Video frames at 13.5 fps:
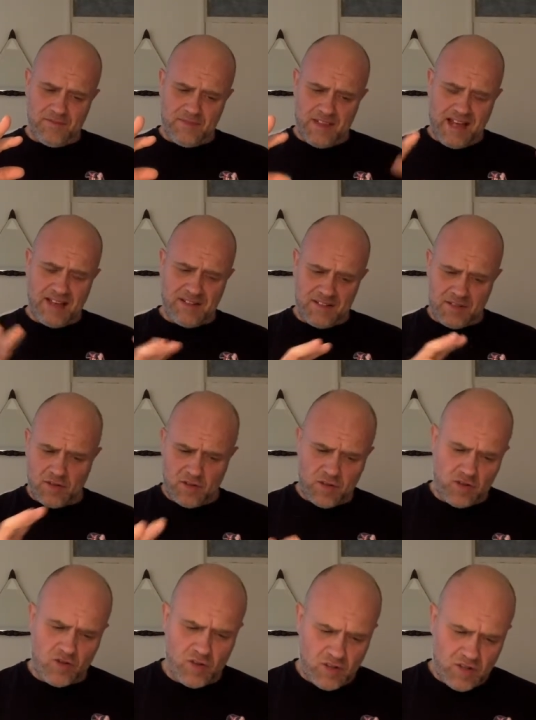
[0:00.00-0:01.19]
that sort of
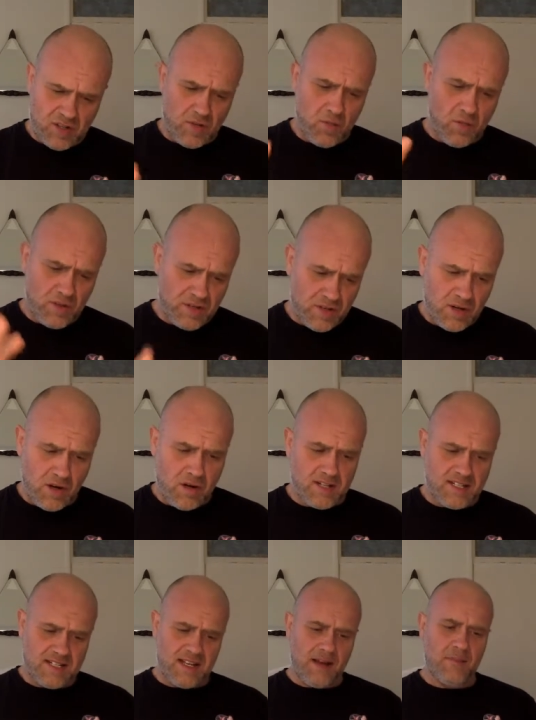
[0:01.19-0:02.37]
structure was not
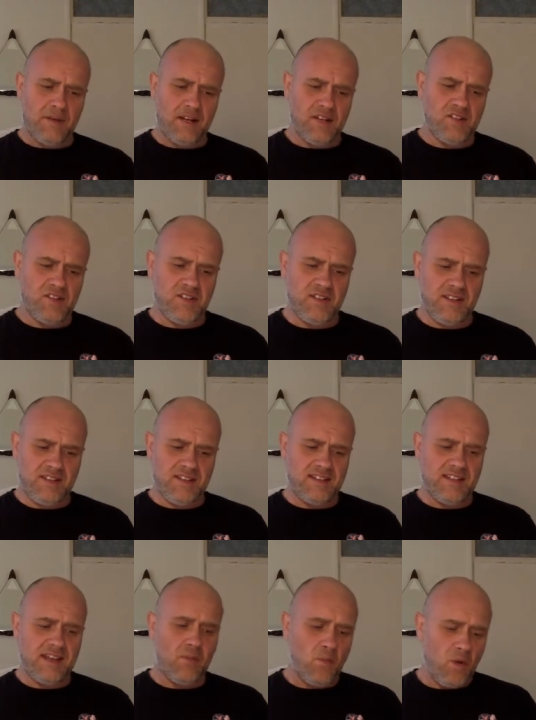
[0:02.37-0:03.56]
established in the
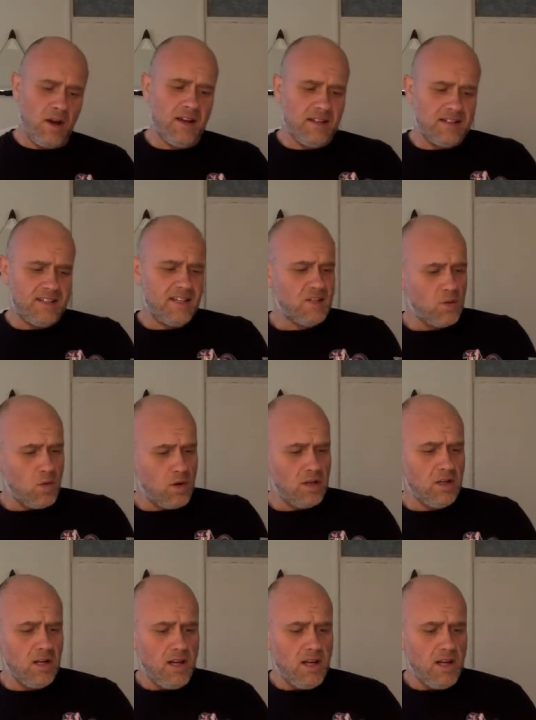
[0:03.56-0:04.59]
same way as this one,